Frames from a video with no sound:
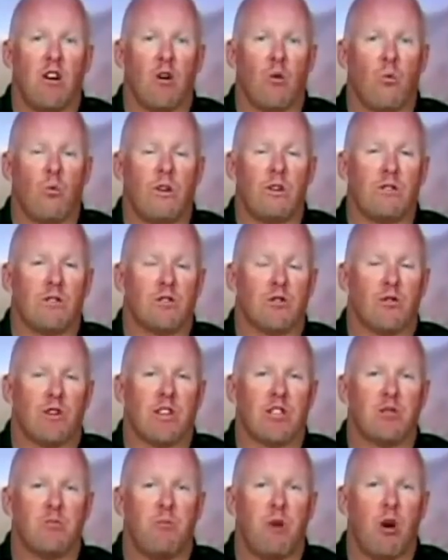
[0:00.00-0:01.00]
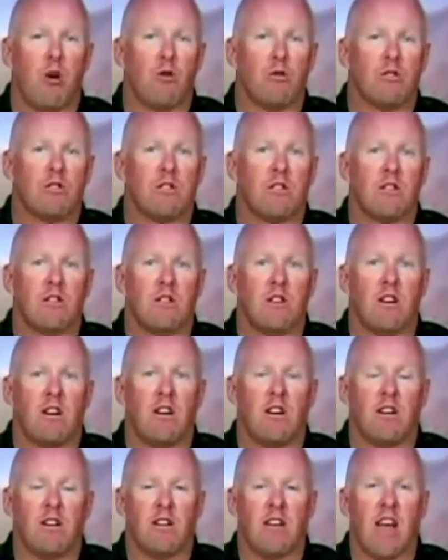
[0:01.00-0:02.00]
our wheels are exposed.
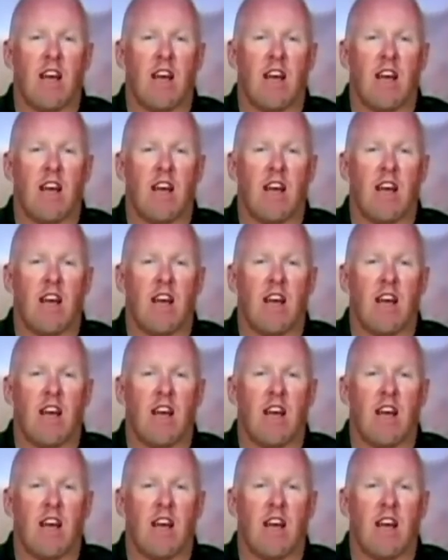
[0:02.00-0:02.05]
Uh,